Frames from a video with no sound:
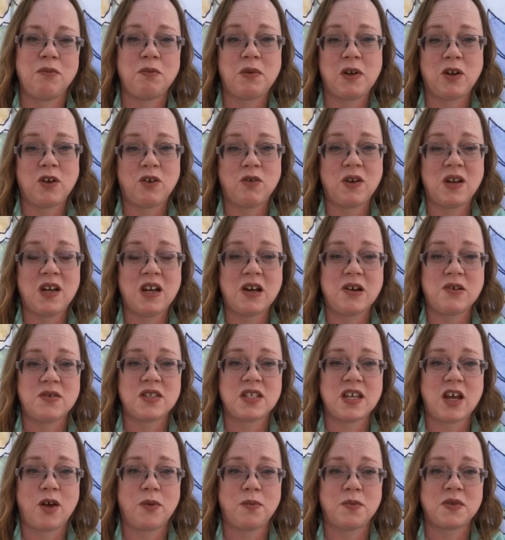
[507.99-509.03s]
but a greenhouse
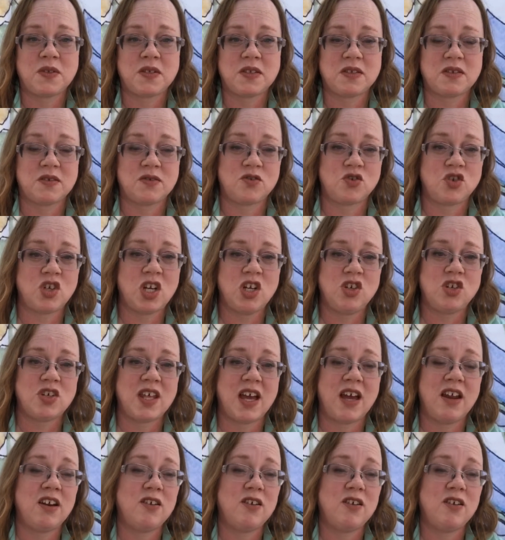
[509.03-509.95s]
helps change that.